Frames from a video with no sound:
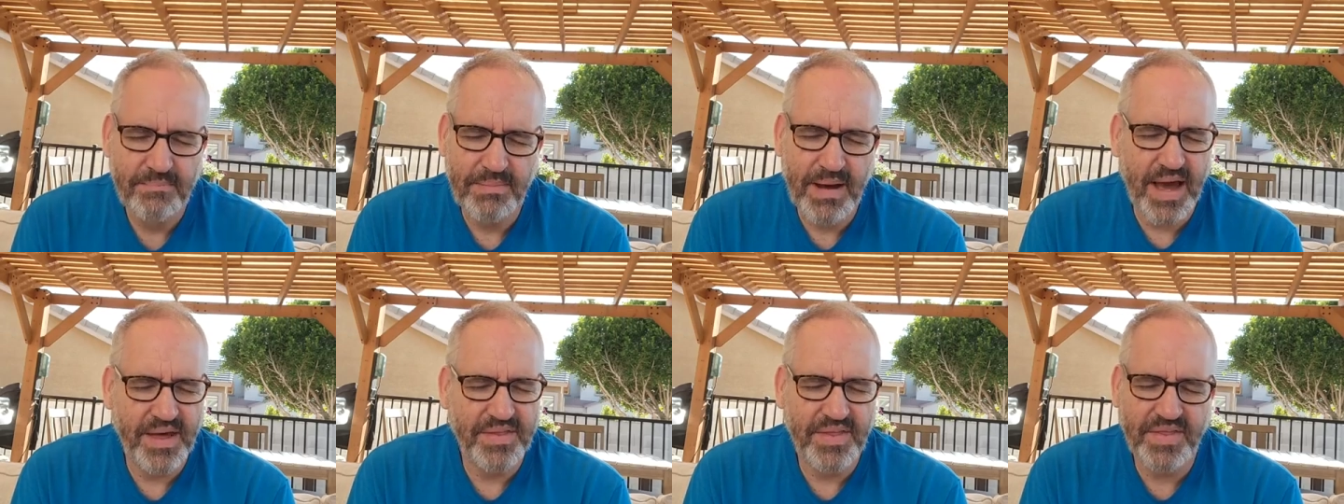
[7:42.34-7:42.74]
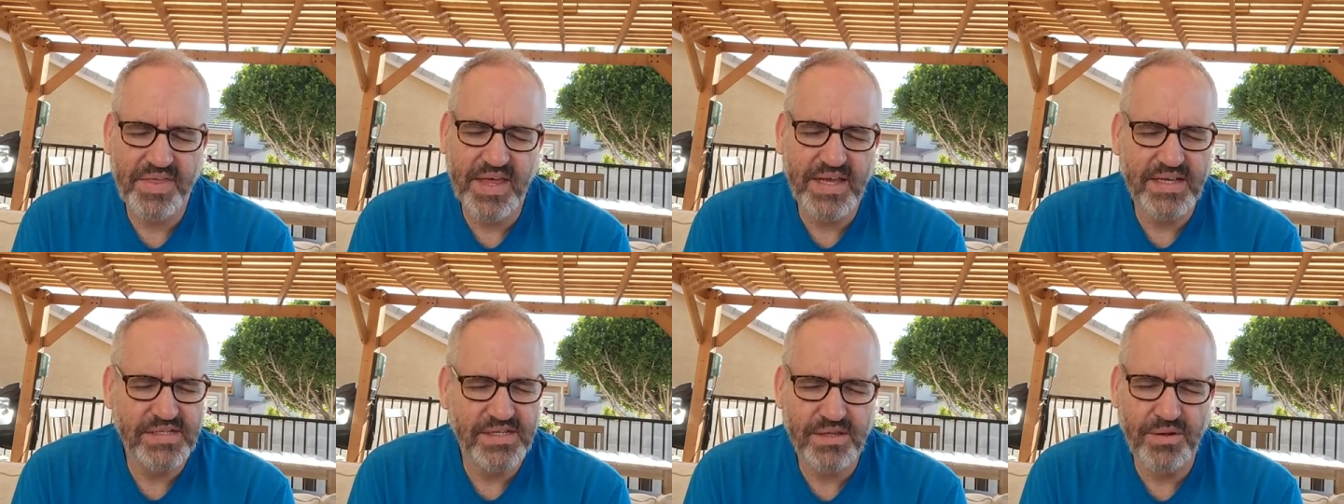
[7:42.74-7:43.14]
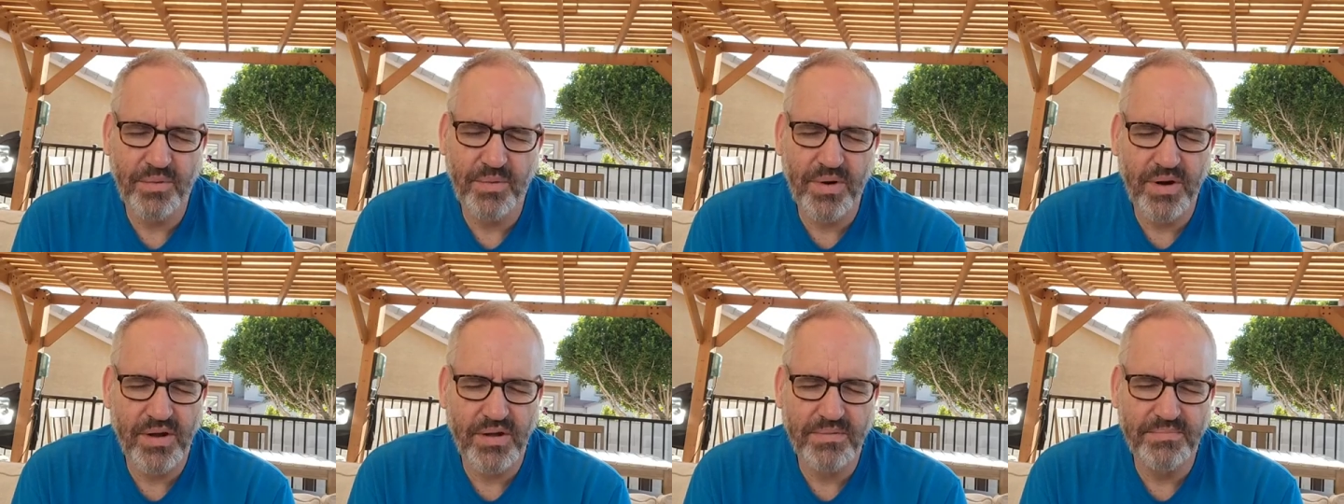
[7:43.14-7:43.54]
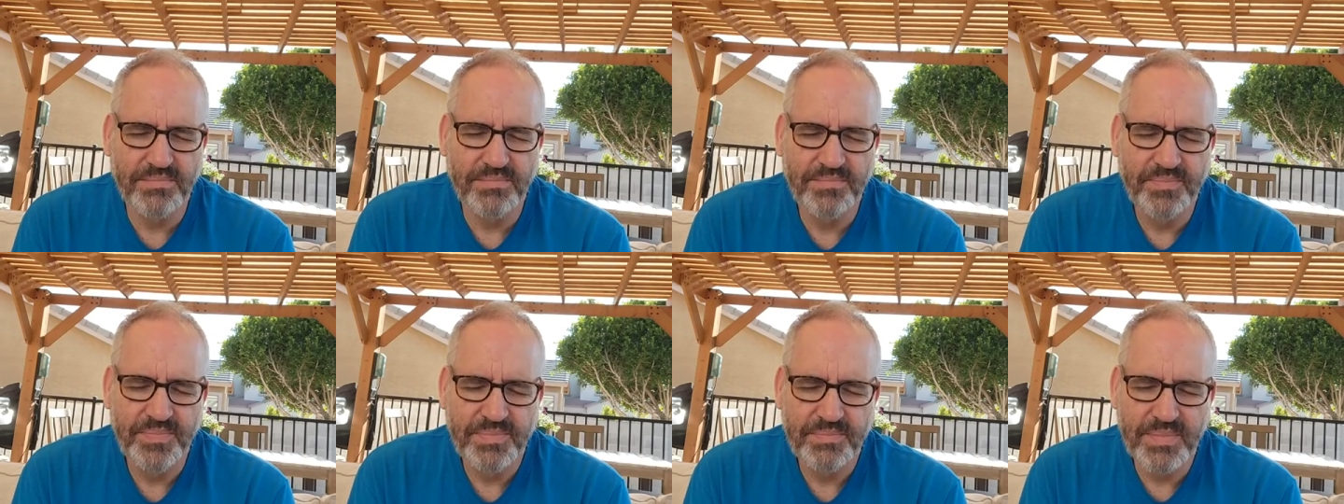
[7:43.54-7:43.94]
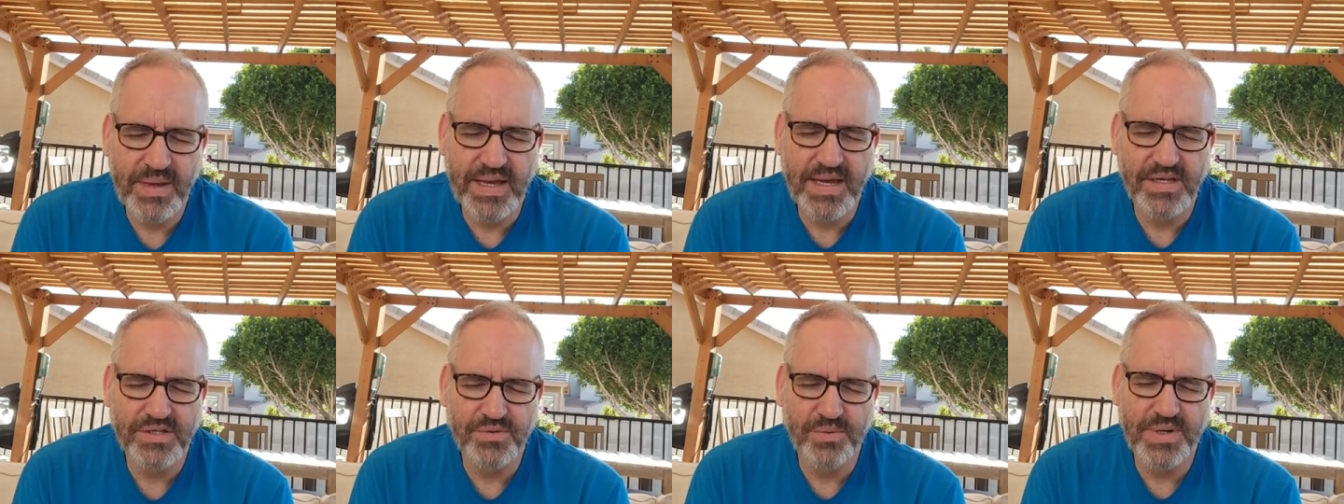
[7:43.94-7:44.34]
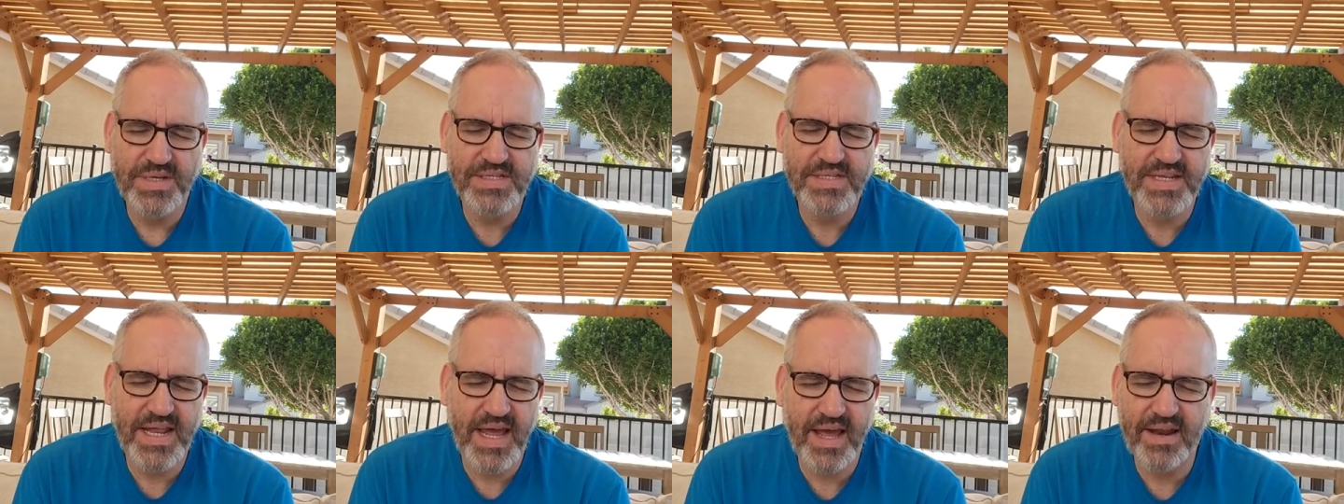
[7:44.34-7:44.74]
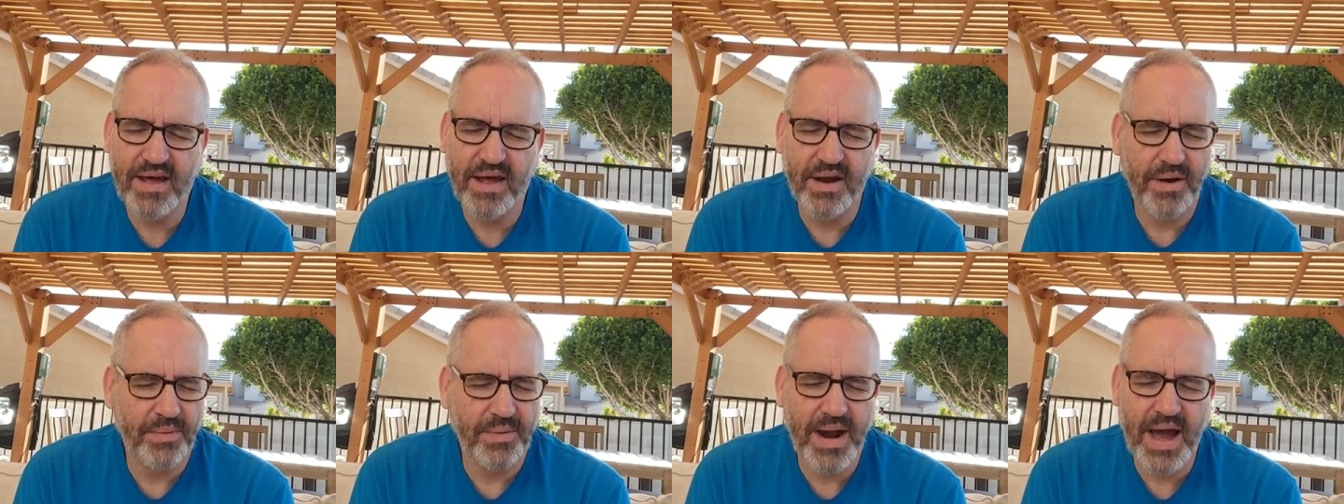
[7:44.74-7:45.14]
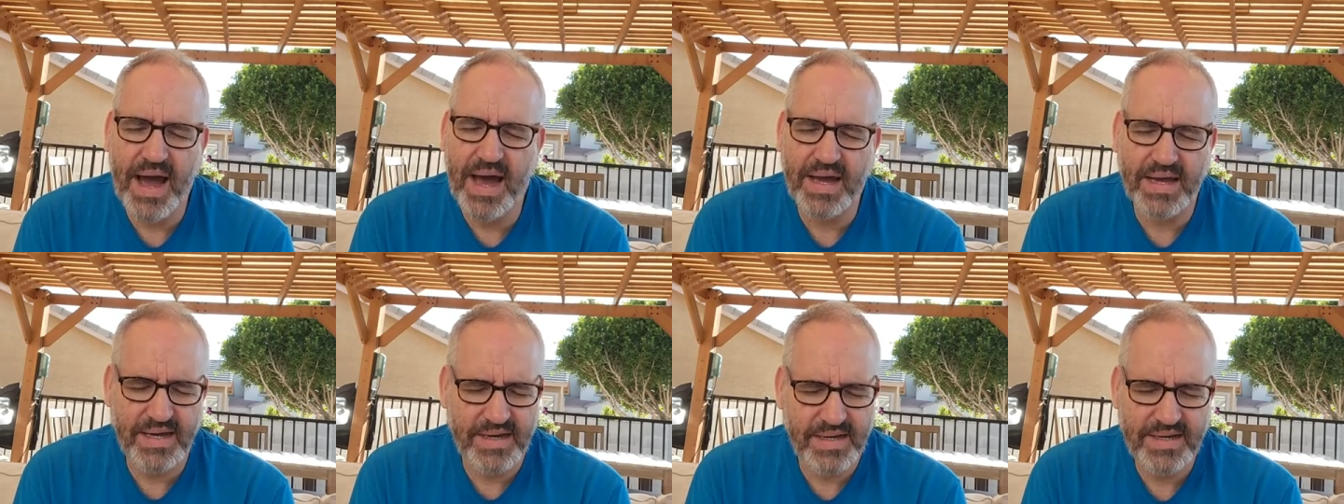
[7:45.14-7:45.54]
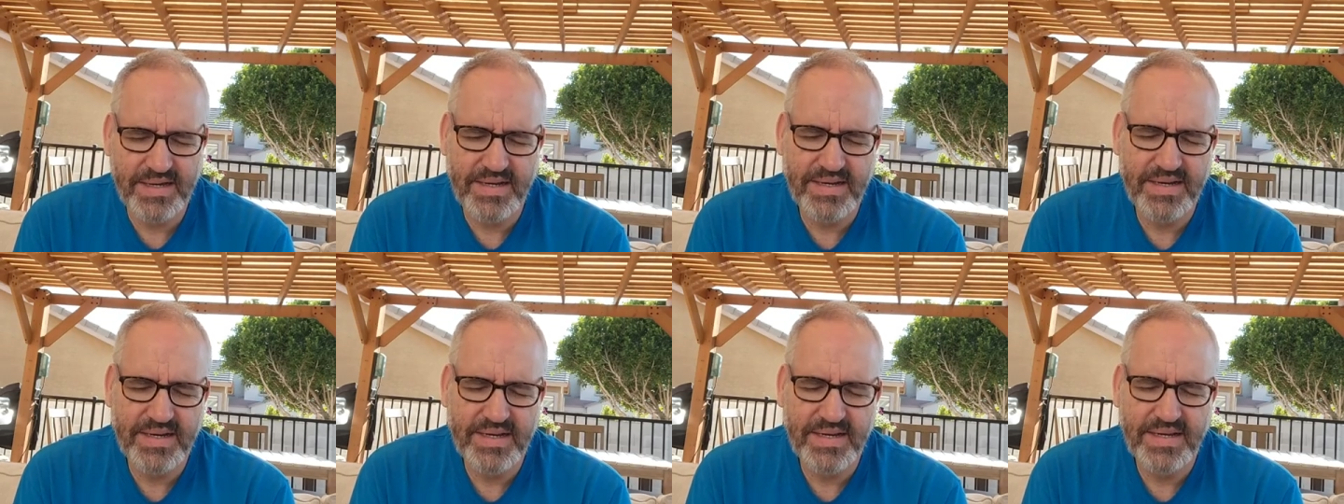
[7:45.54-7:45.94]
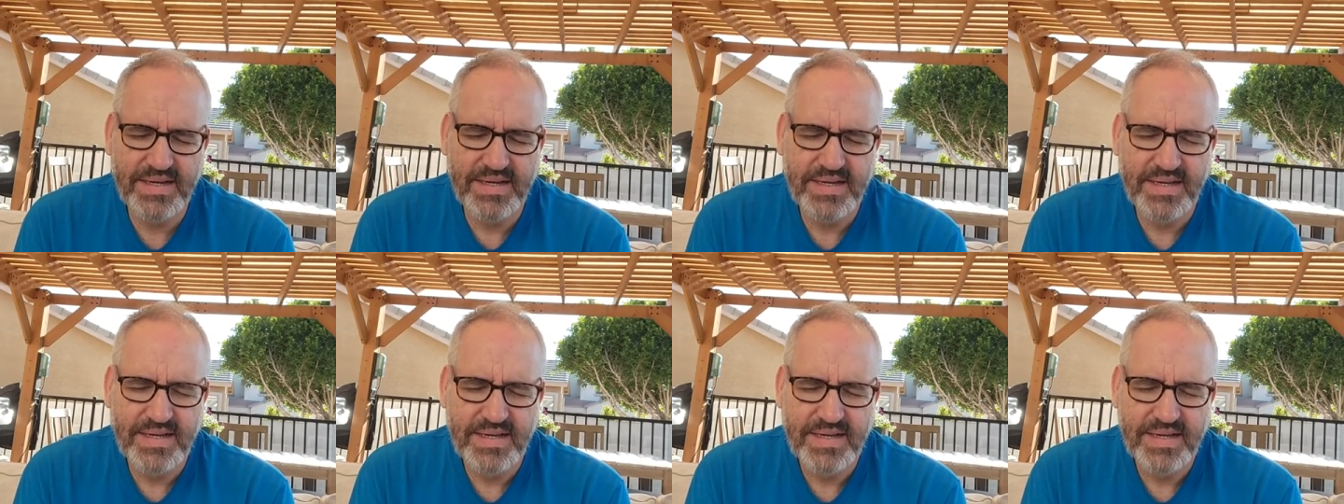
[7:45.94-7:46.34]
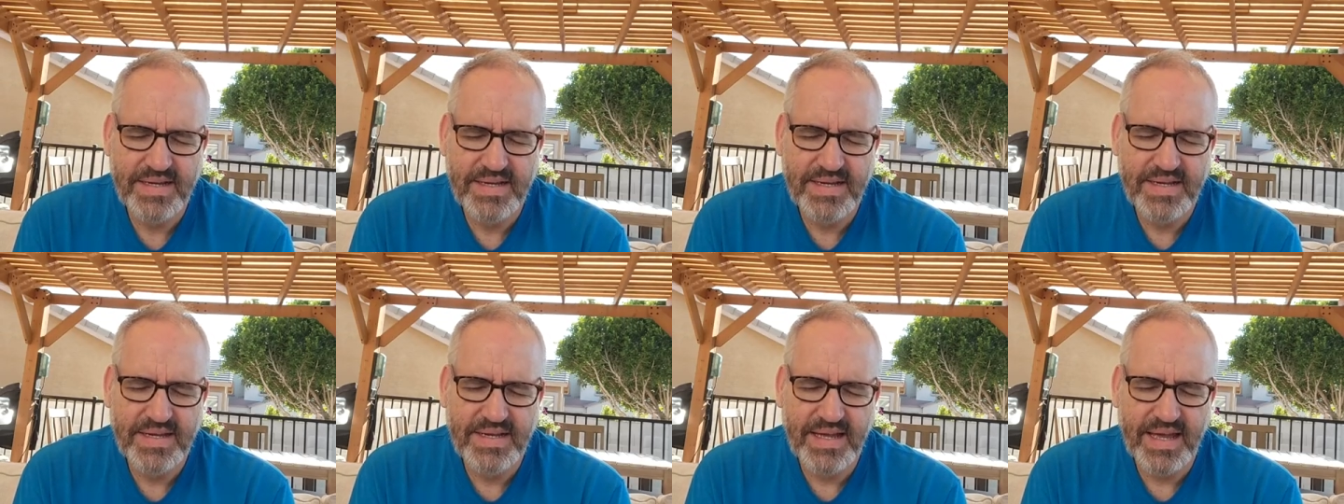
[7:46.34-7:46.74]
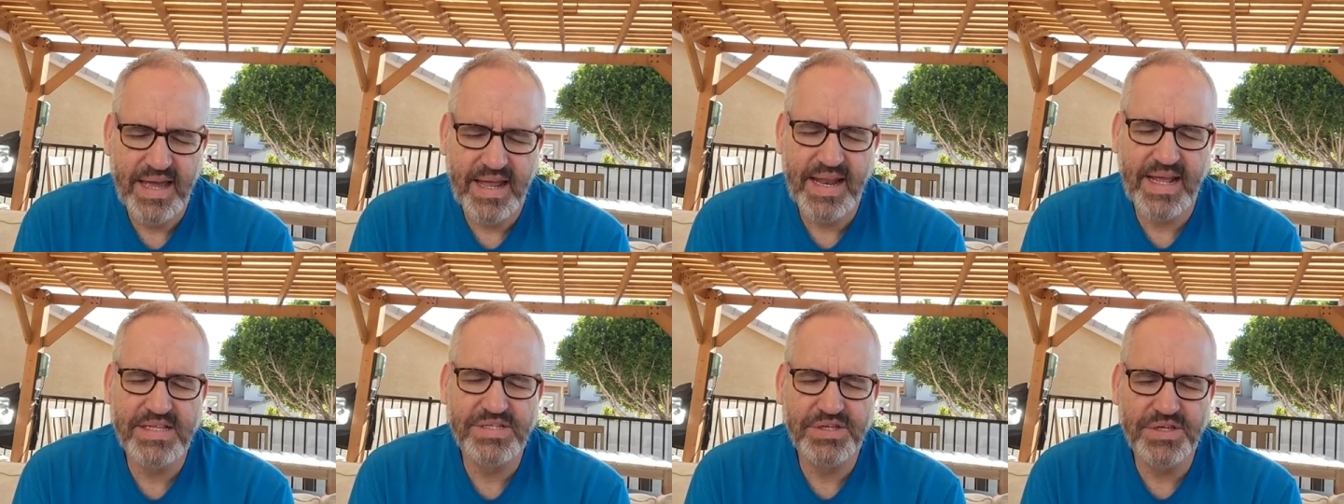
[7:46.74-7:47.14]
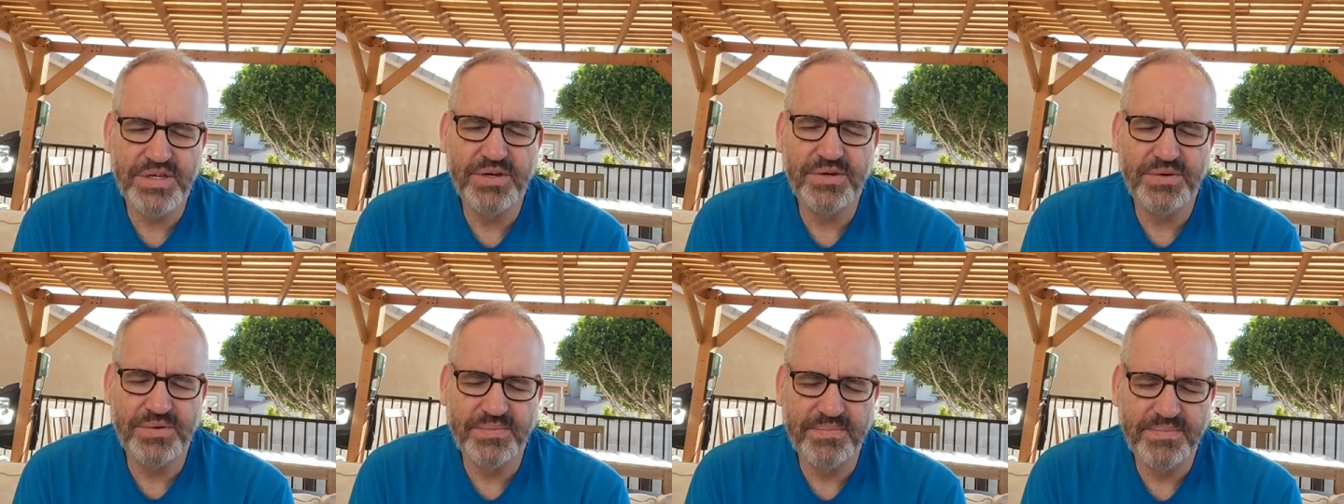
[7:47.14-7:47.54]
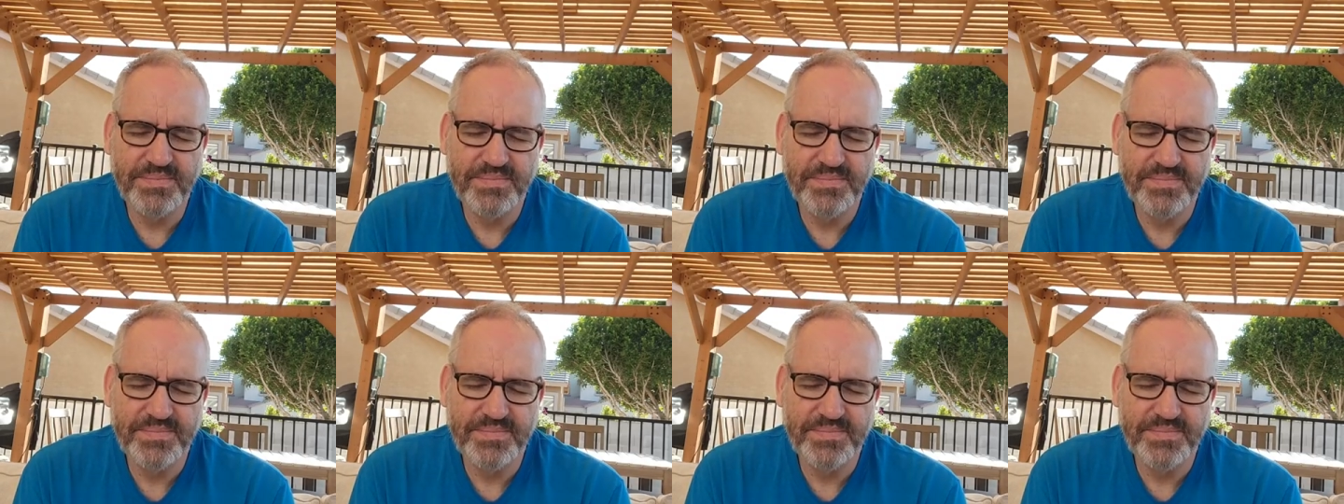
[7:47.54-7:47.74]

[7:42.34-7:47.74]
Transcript: by the things of the world because we stand on a rock, and that's you.